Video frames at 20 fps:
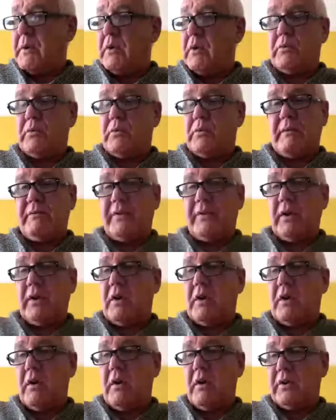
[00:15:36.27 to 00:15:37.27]
because one thing
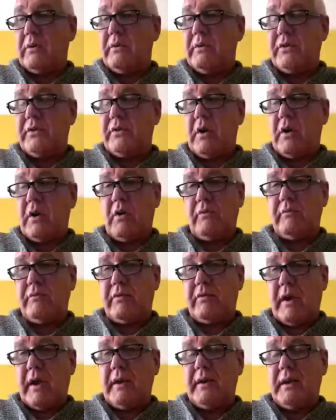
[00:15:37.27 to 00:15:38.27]
you can't do is you can't
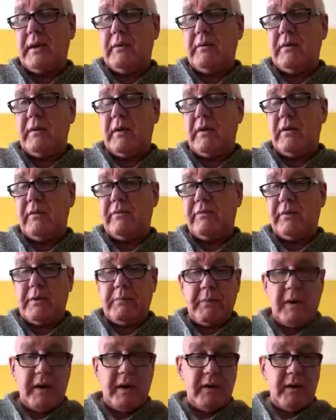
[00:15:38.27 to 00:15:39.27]
threaten
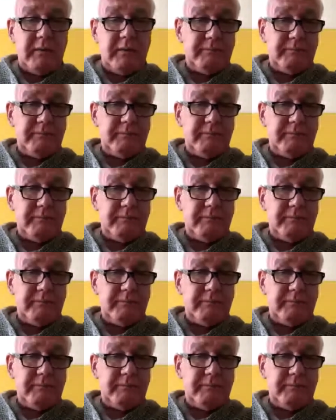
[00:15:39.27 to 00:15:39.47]
feedback.